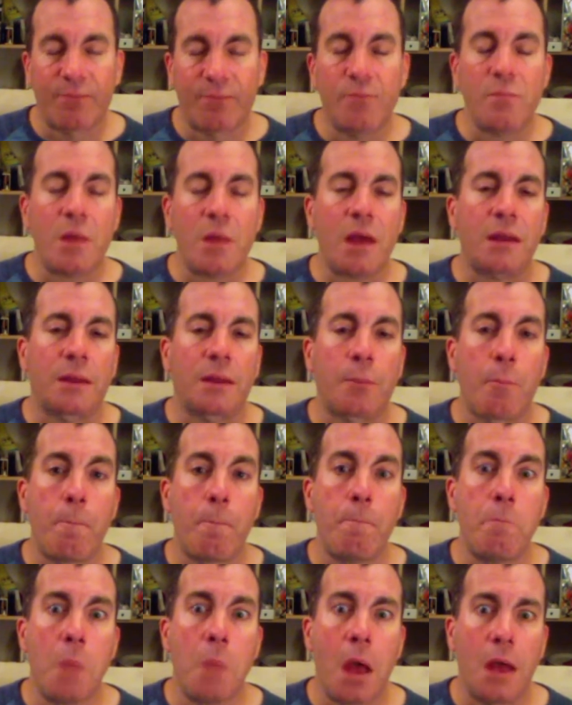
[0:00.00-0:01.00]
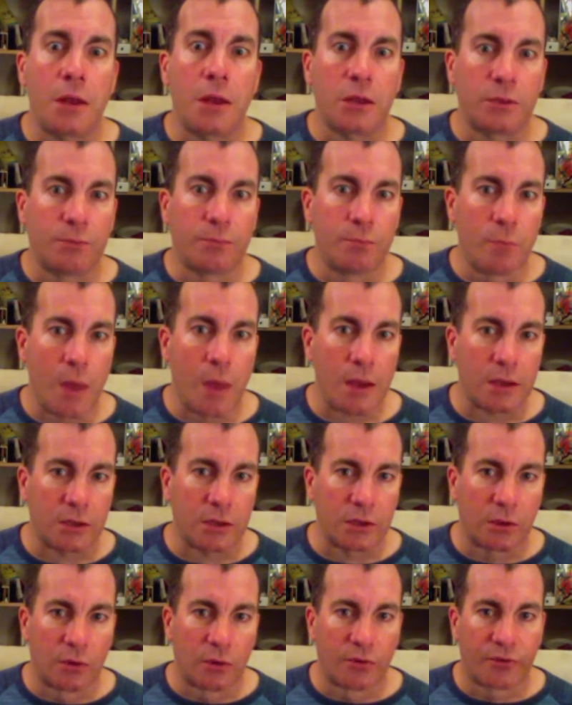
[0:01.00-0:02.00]
many, many, many
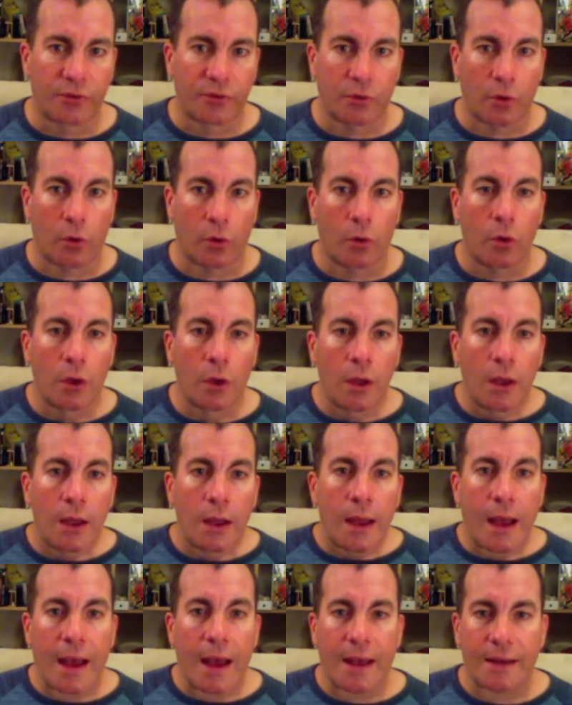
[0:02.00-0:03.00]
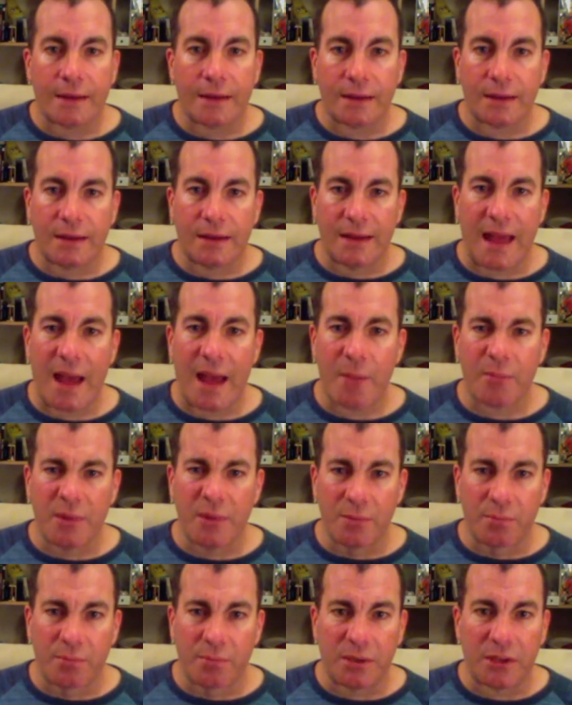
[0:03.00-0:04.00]
years ago at in
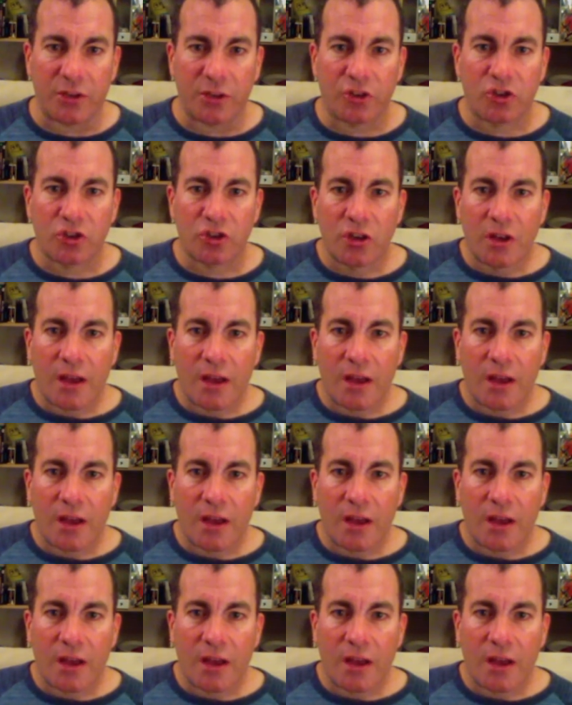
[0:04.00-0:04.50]
Hampton Beach,